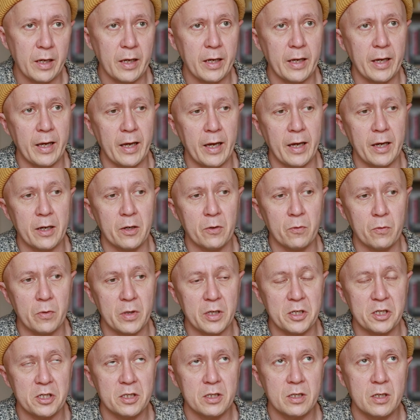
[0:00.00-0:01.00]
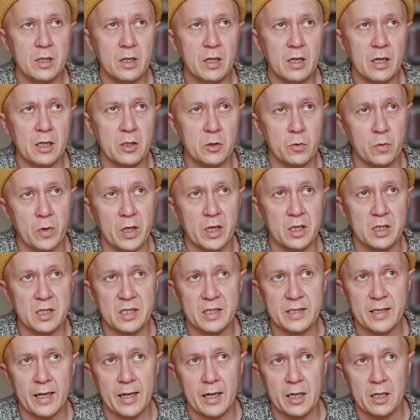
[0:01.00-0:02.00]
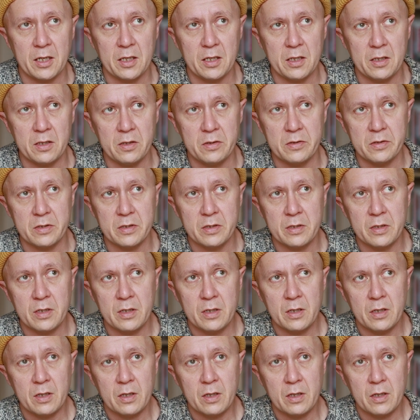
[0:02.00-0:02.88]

and which, as we understand, is